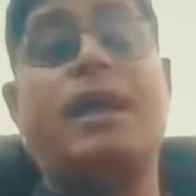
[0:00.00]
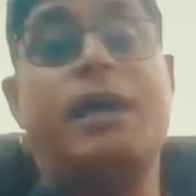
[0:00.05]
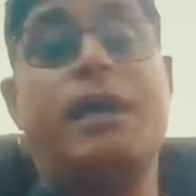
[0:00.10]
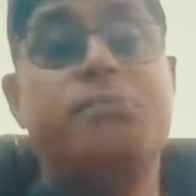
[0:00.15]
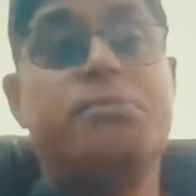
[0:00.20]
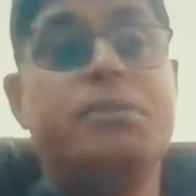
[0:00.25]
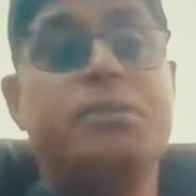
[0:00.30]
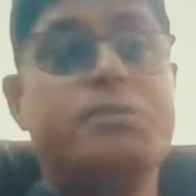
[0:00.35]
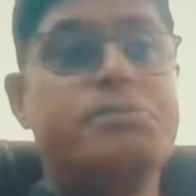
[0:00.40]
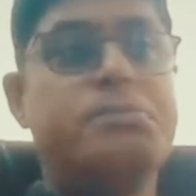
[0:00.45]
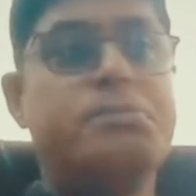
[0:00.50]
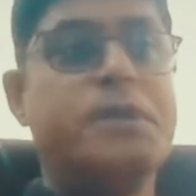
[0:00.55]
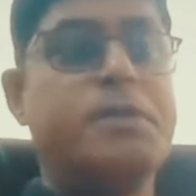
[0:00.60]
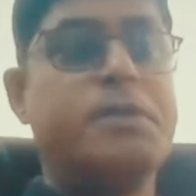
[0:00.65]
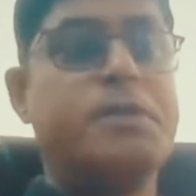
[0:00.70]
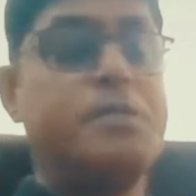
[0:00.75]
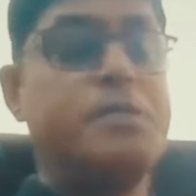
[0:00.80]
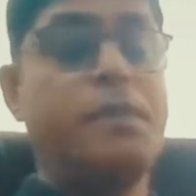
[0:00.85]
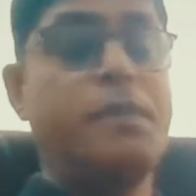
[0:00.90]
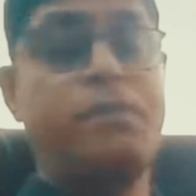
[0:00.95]

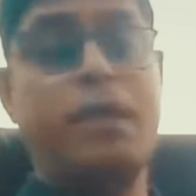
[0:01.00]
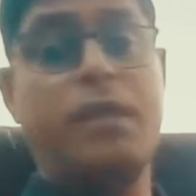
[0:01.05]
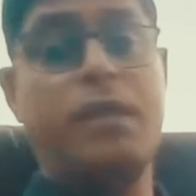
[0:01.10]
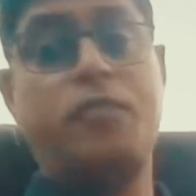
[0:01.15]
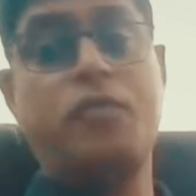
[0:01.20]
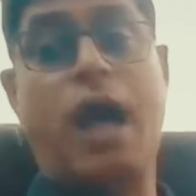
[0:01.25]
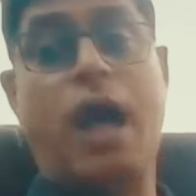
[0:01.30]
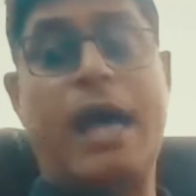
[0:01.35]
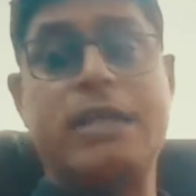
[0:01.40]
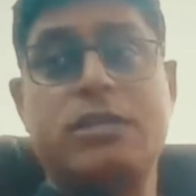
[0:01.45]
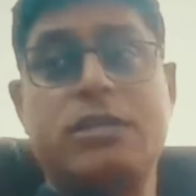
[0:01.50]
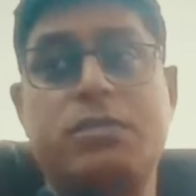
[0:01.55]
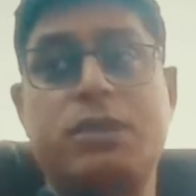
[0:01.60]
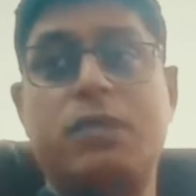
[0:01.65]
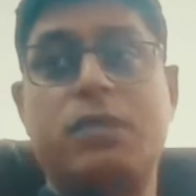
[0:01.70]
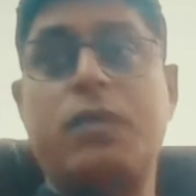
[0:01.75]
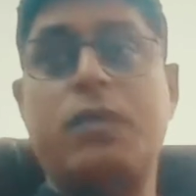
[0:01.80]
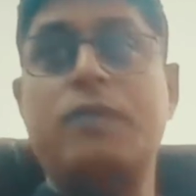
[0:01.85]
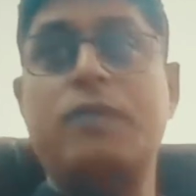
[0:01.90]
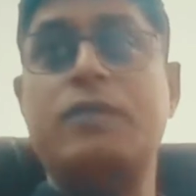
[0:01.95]
Dipti, if you ask
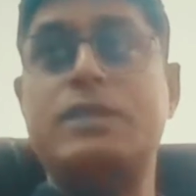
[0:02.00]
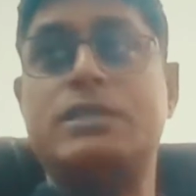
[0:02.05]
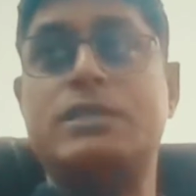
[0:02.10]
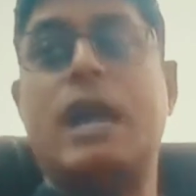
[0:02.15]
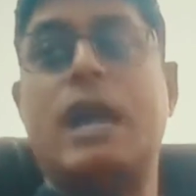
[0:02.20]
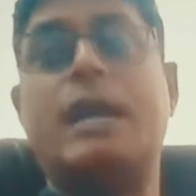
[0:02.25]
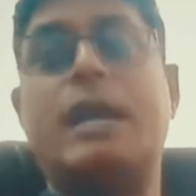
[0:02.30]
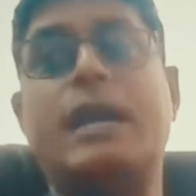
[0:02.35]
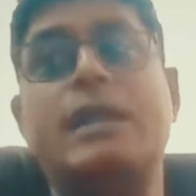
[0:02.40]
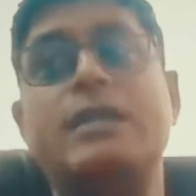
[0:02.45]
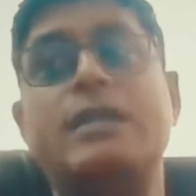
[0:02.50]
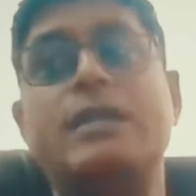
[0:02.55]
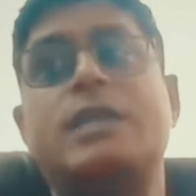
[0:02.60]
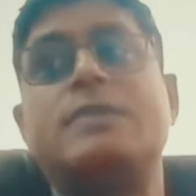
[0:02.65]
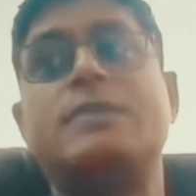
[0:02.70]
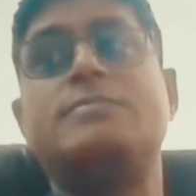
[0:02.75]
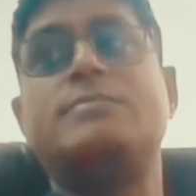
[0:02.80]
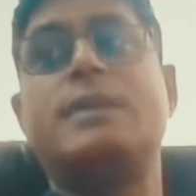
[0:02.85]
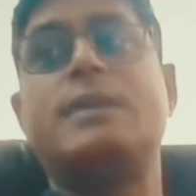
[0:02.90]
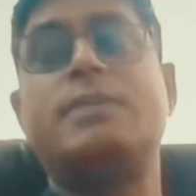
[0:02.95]
me, when we started this
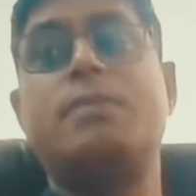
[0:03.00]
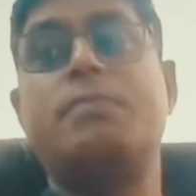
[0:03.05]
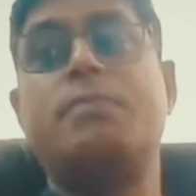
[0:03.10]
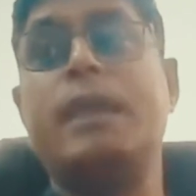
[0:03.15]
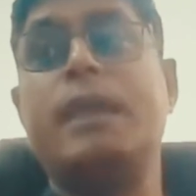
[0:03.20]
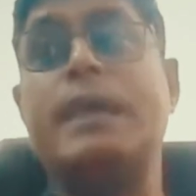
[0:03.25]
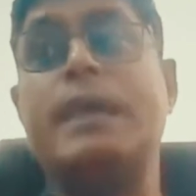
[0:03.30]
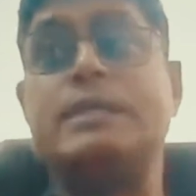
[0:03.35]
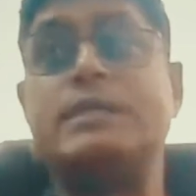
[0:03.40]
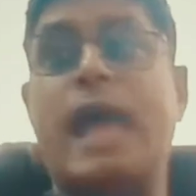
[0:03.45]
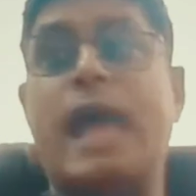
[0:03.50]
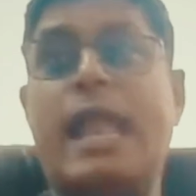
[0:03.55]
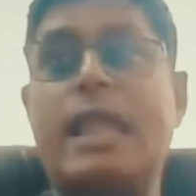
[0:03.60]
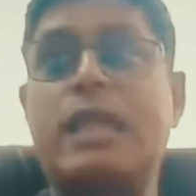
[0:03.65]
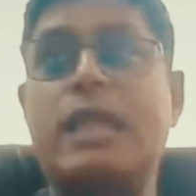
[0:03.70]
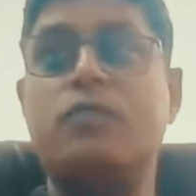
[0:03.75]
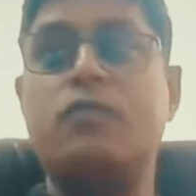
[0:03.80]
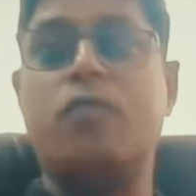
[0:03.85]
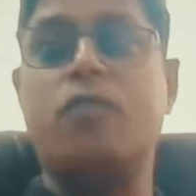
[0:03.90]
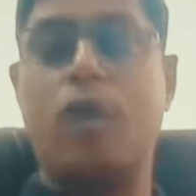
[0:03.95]
concept, the biggest
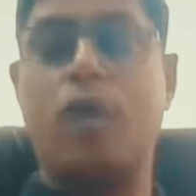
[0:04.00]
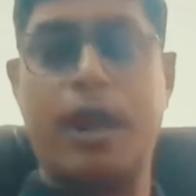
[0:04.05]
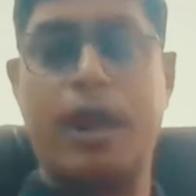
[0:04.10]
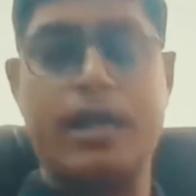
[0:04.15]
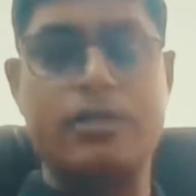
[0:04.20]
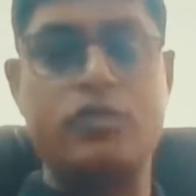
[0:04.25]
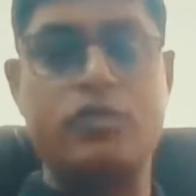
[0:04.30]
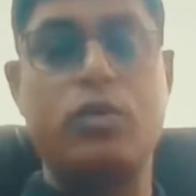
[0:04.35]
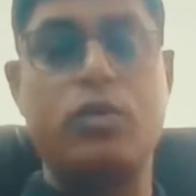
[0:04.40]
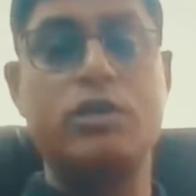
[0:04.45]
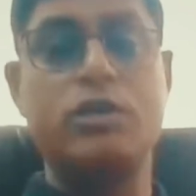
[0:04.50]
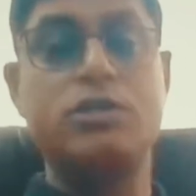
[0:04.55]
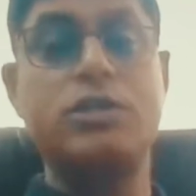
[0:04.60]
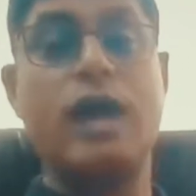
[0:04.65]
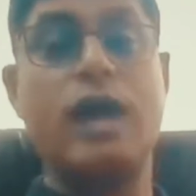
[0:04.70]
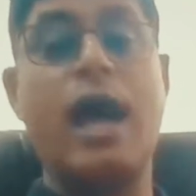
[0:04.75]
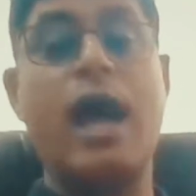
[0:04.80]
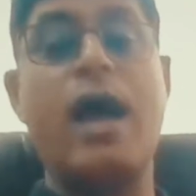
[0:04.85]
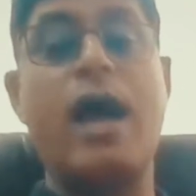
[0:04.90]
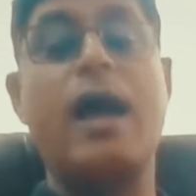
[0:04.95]
challenge for us was
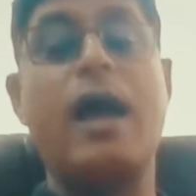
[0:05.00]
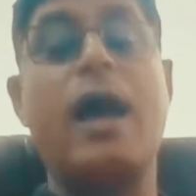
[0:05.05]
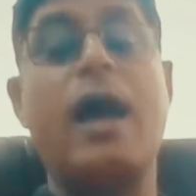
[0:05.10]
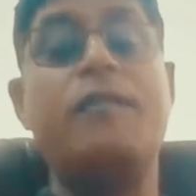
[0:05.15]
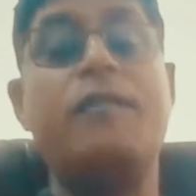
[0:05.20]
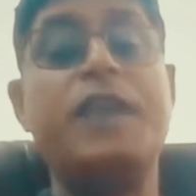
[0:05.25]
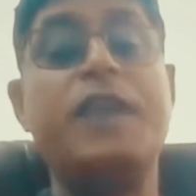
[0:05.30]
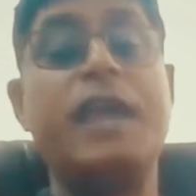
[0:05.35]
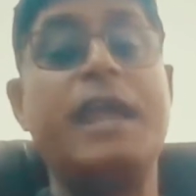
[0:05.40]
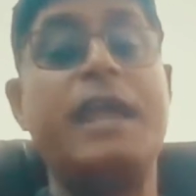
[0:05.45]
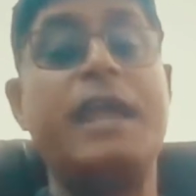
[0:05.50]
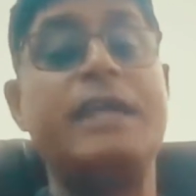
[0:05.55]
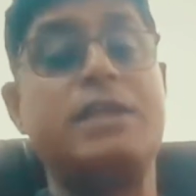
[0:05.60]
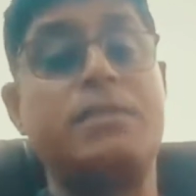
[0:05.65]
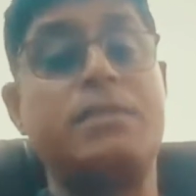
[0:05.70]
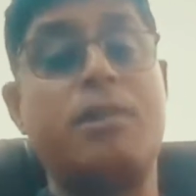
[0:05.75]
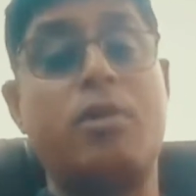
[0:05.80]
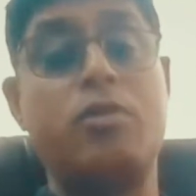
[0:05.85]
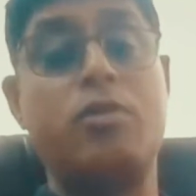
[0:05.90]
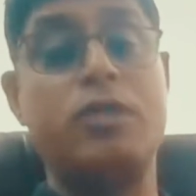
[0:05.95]
the awareness
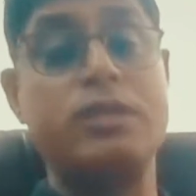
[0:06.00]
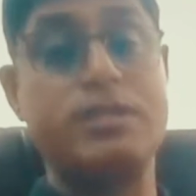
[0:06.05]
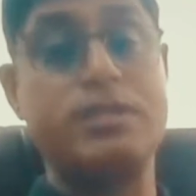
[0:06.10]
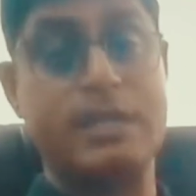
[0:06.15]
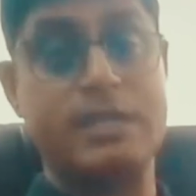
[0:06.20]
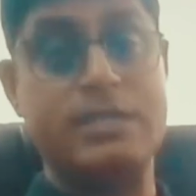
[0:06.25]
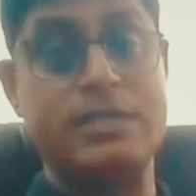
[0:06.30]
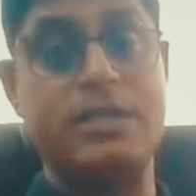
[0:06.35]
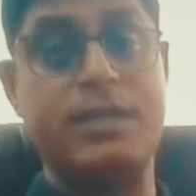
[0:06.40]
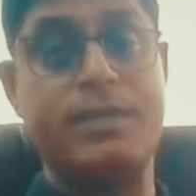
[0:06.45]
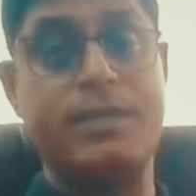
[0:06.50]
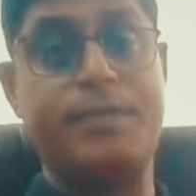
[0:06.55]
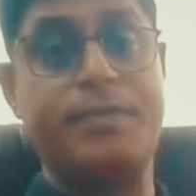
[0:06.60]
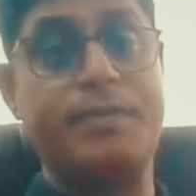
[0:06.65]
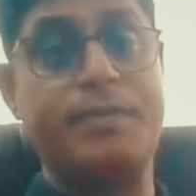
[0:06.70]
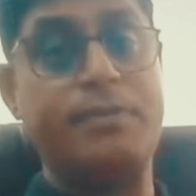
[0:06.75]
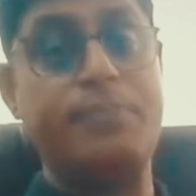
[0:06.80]
about this concept.